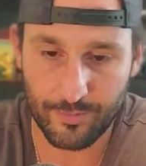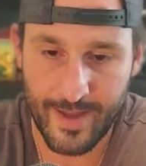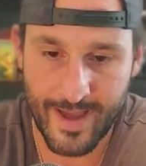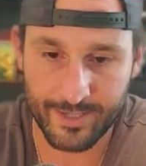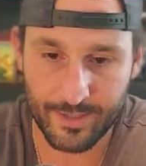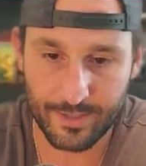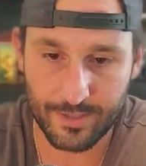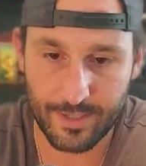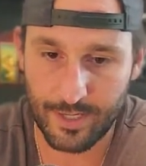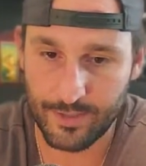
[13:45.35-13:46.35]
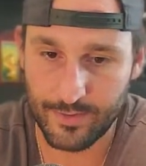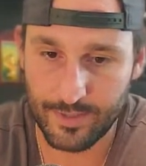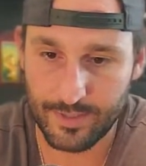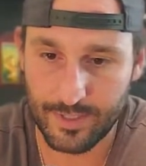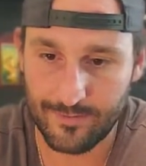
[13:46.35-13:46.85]
passions,
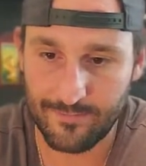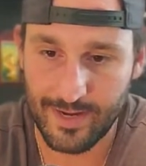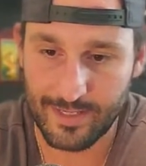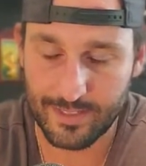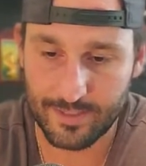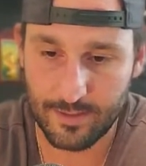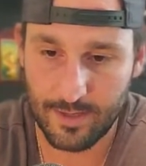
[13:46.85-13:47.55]
ignorance, and vice.